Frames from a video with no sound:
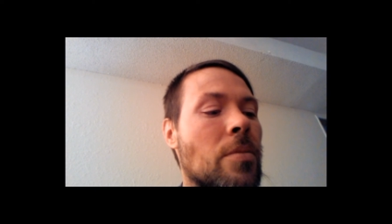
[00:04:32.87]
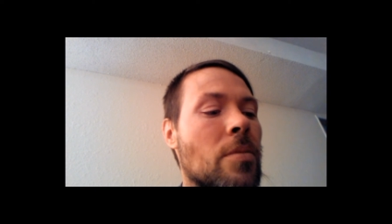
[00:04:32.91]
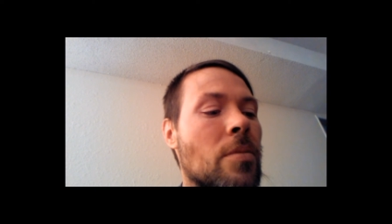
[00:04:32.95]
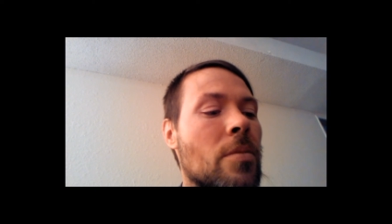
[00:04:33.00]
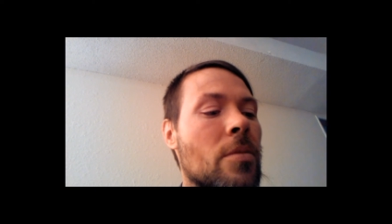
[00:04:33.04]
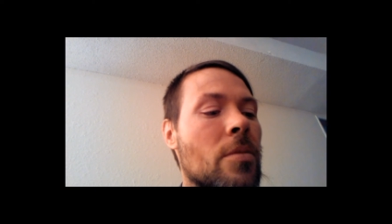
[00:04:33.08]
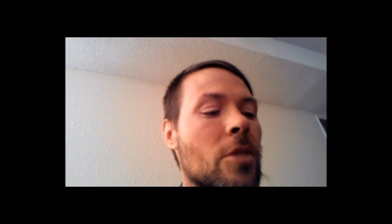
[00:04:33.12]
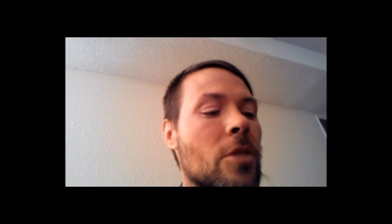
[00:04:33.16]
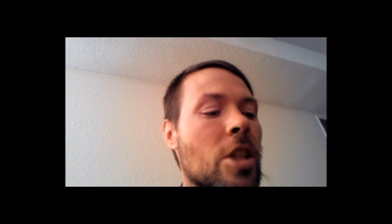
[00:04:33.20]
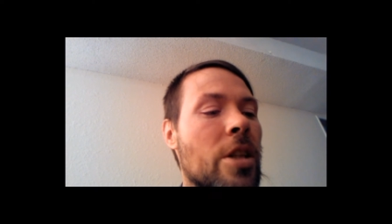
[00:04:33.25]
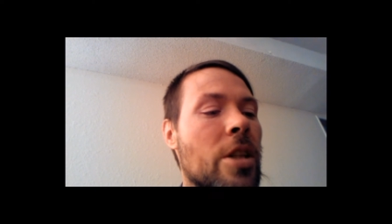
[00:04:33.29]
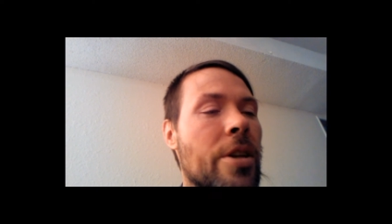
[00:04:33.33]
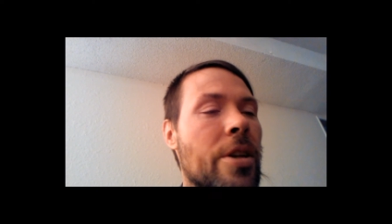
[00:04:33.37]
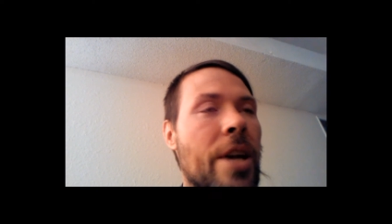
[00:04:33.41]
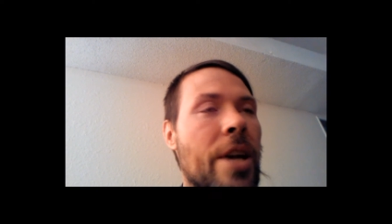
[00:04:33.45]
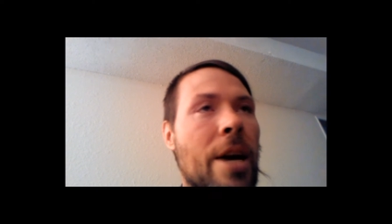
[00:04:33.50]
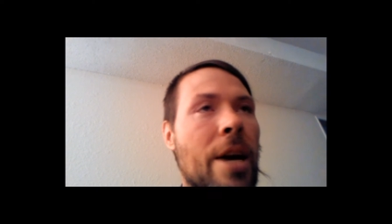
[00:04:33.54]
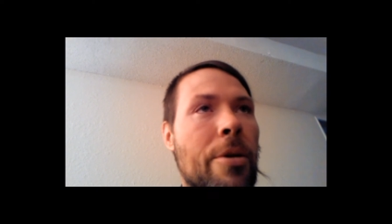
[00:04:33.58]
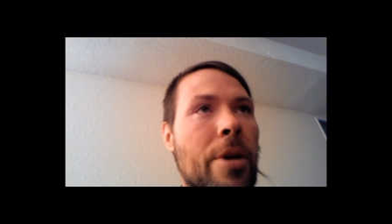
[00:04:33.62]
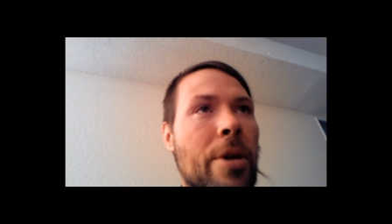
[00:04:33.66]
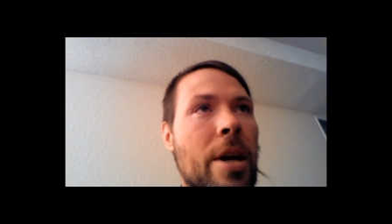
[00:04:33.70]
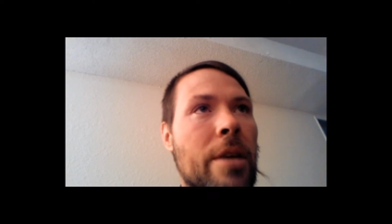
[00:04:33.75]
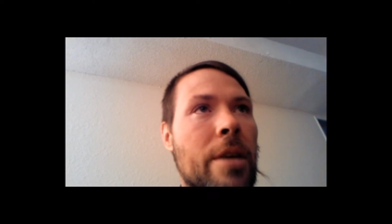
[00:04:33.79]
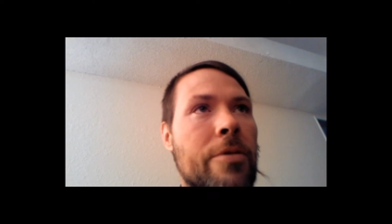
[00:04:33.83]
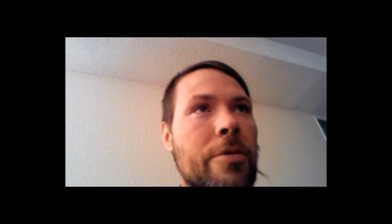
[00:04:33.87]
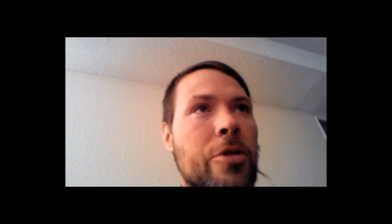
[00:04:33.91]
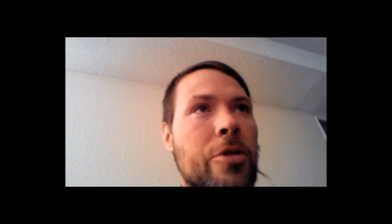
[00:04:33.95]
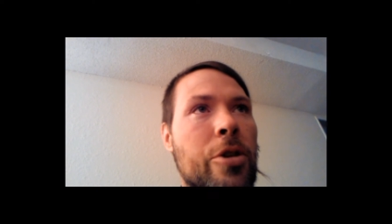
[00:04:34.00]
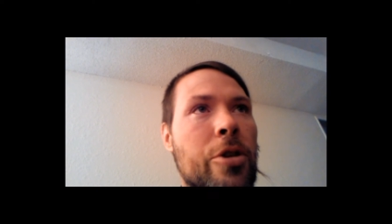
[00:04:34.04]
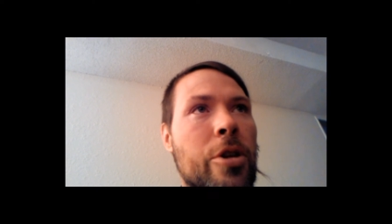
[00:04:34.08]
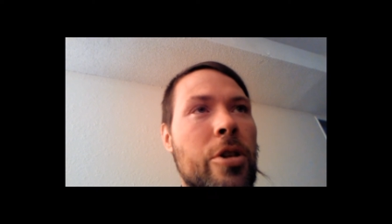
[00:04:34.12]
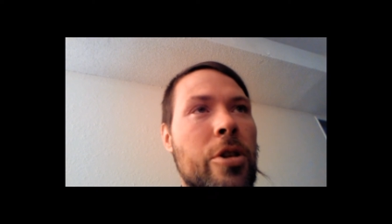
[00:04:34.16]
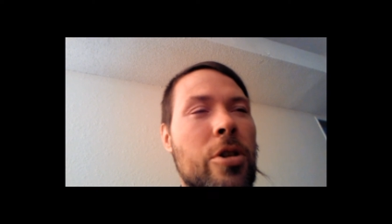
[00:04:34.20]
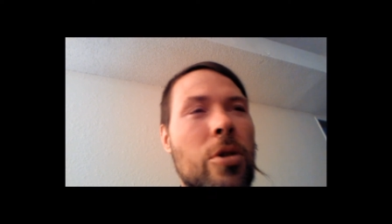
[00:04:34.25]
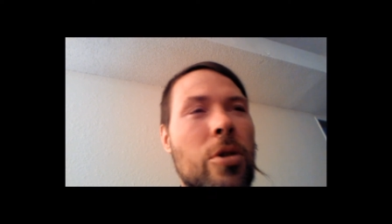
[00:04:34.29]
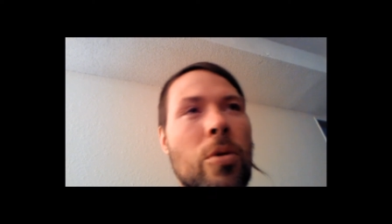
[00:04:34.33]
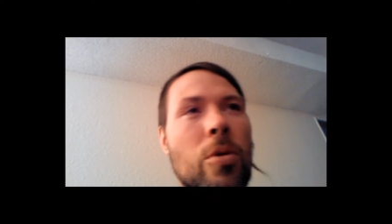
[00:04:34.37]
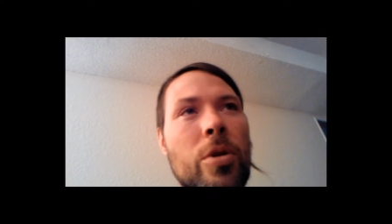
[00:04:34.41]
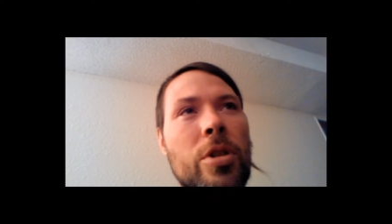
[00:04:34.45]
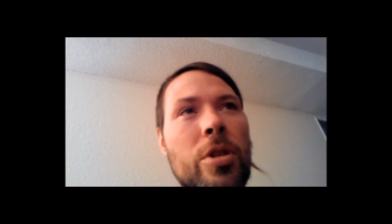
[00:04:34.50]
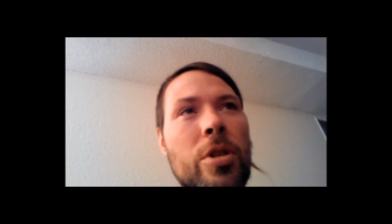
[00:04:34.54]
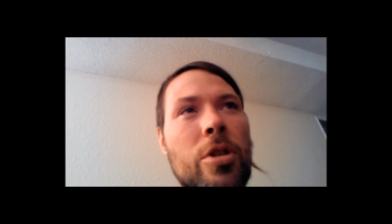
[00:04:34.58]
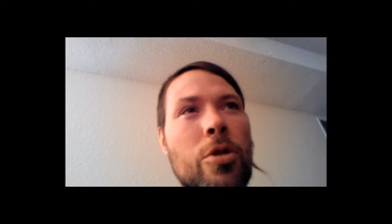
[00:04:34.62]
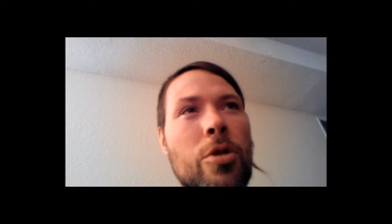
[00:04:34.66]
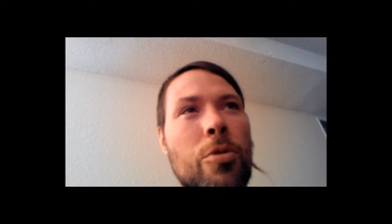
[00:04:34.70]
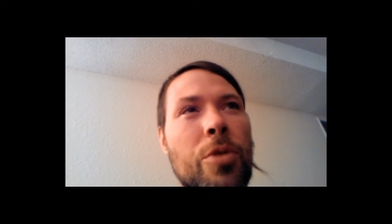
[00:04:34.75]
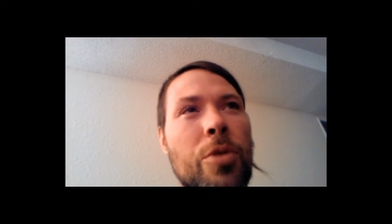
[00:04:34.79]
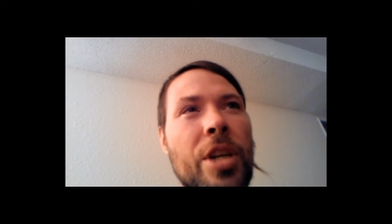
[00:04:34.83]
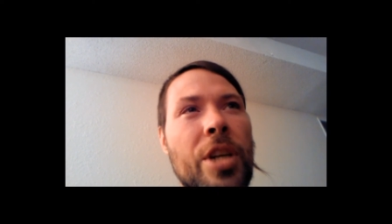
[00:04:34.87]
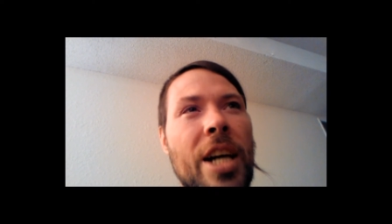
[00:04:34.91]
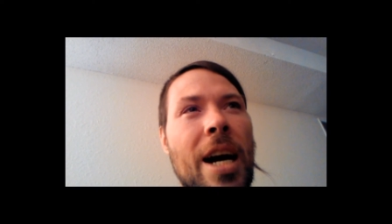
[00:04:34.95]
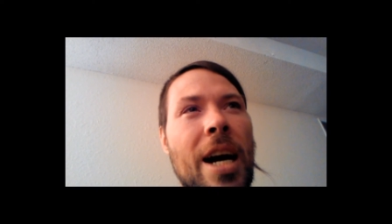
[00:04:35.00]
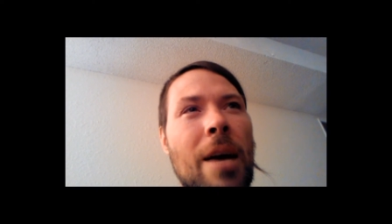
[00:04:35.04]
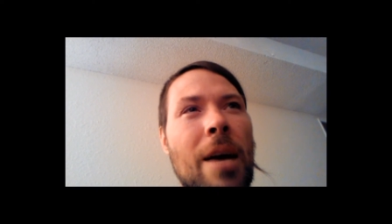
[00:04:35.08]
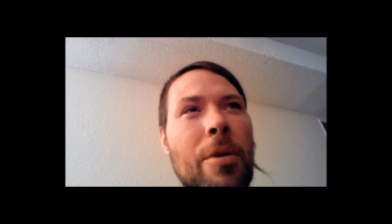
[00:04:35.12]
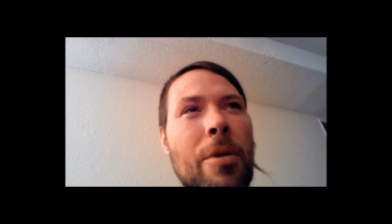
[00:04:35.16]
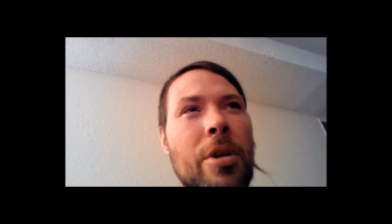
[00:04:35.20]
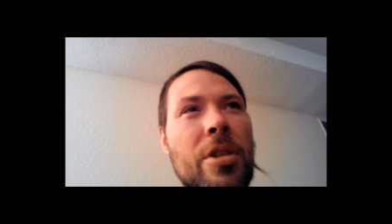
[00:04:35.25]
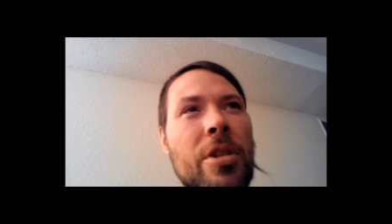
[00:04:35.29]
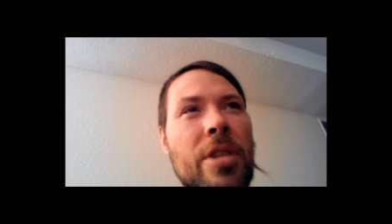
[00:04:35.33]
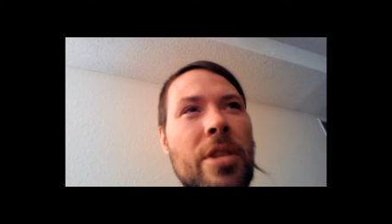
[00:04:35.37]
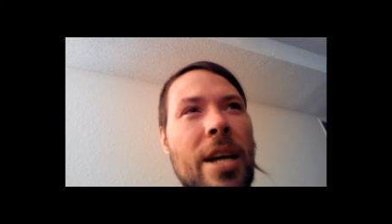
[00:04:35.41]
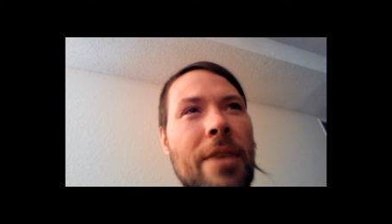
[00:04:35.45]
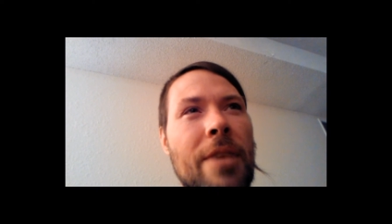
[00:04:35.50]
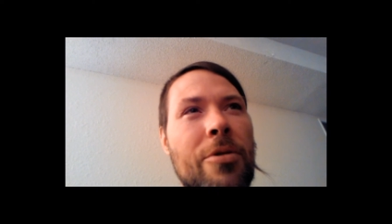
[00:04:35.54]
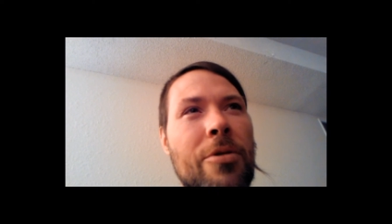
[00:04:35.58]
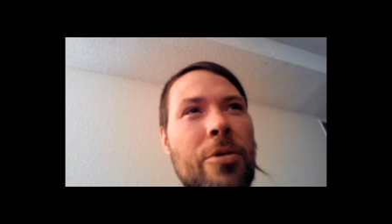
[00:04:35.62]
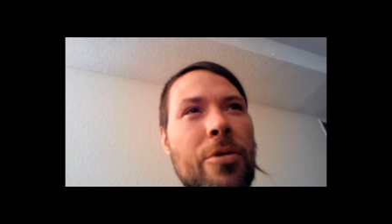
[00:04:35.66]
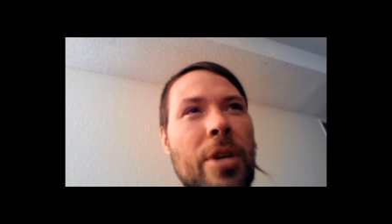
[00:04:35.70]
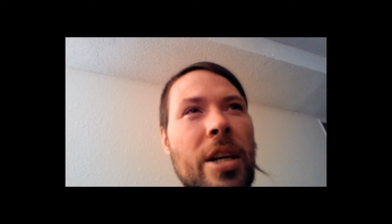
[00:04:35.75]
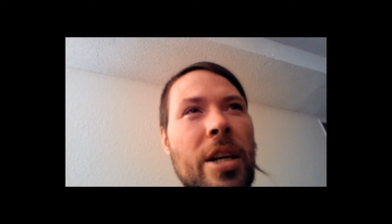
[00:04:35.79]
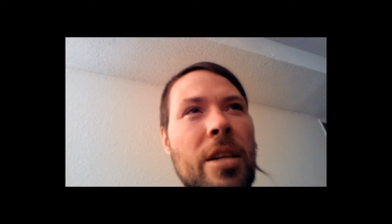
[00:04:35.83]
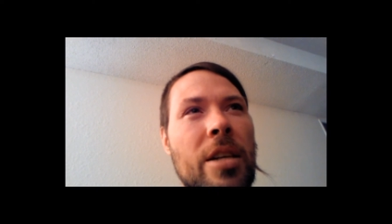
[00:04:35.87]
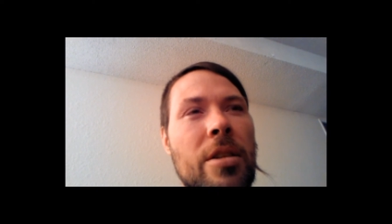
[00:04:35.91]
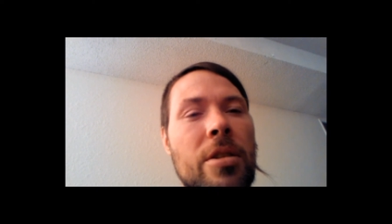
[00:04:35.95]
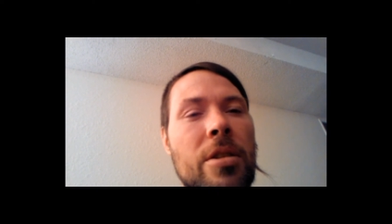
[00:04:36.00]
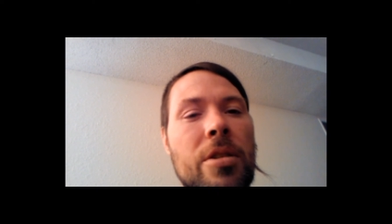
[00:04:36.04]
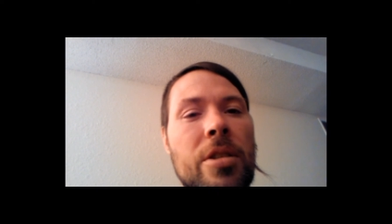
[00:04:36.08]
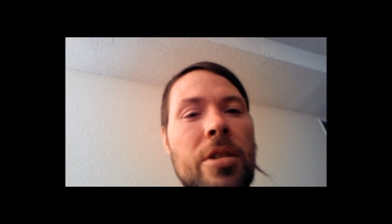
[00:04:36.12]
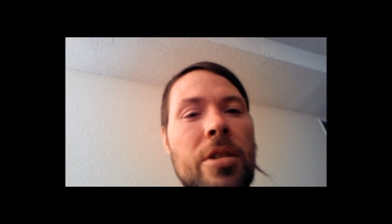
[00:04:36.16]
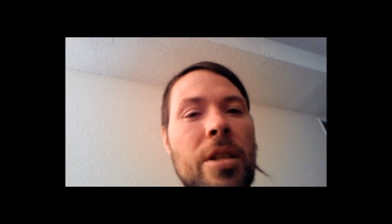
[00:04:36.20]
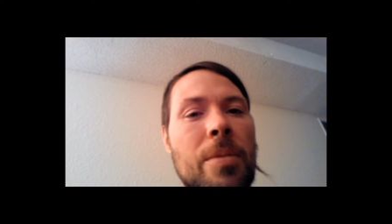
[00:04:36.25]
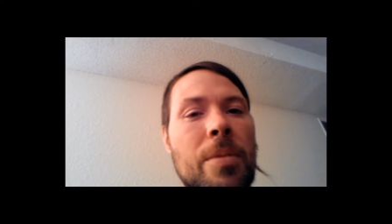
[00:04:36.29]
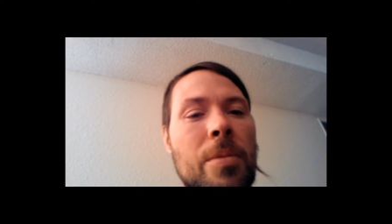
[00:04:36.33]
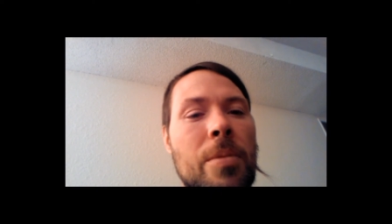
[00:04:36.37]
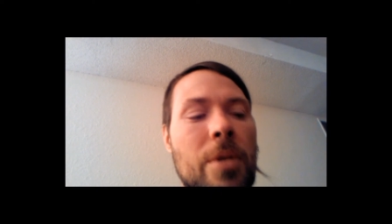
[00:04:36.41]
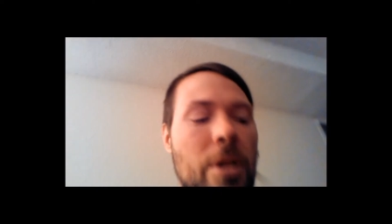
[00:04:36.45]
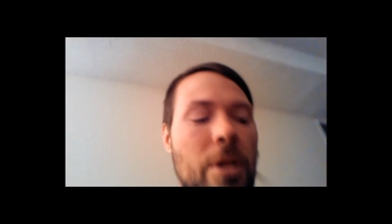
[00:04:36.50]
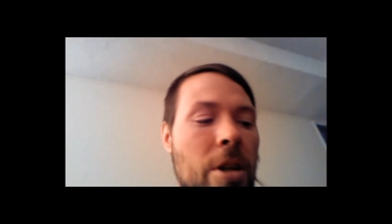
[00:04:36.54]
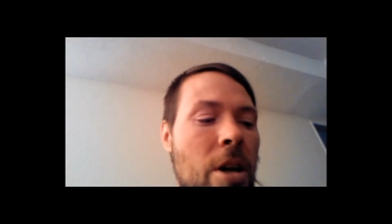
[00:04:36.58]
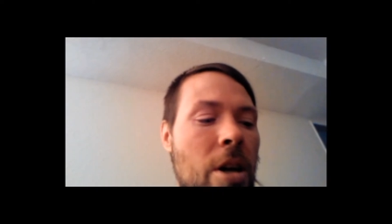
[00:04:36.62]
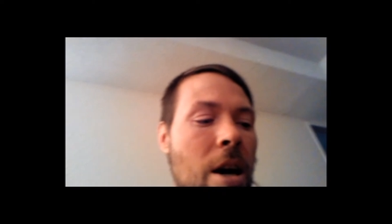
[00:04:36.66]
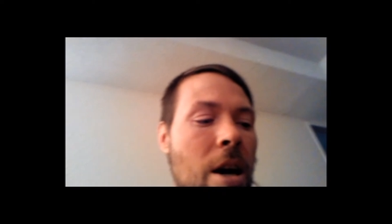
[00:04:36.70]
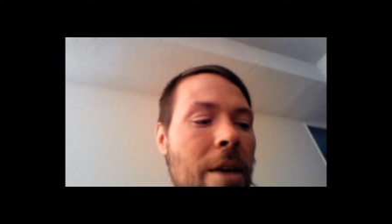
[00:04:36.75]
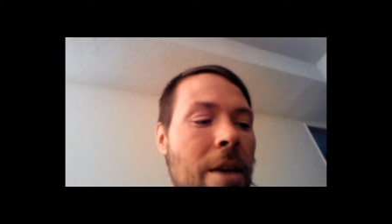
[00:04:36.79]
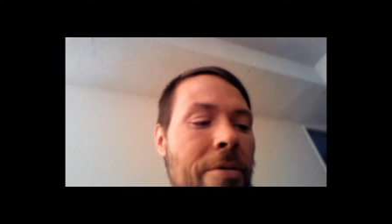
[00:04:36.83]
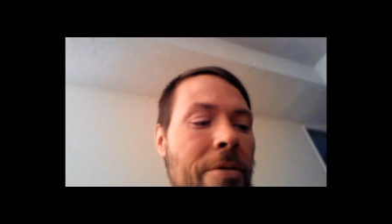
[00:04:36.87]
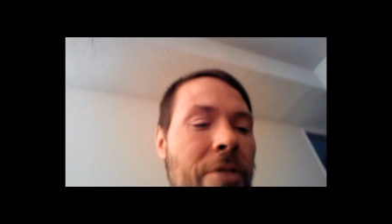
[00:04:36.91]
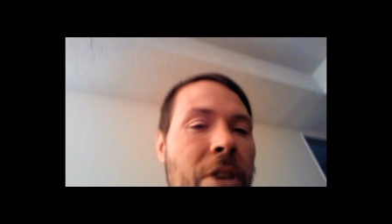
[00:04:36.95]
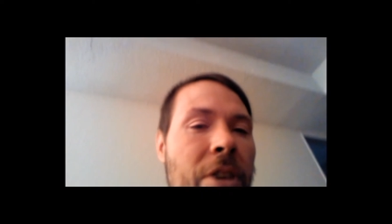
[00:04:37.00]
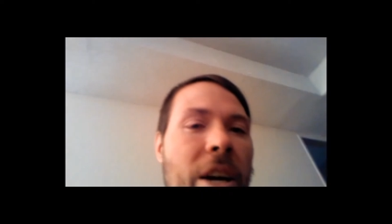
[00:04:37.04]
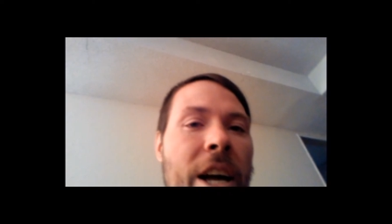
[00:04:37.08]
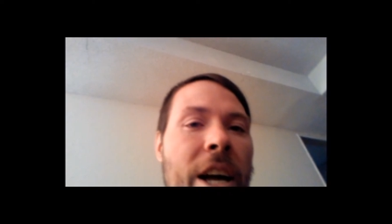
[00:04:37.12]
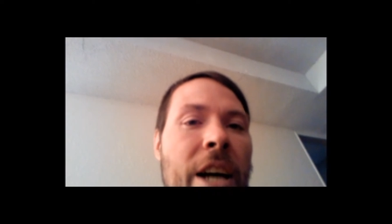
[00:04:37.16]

so it's three hours after I sipped the coffee, and my blood sugar is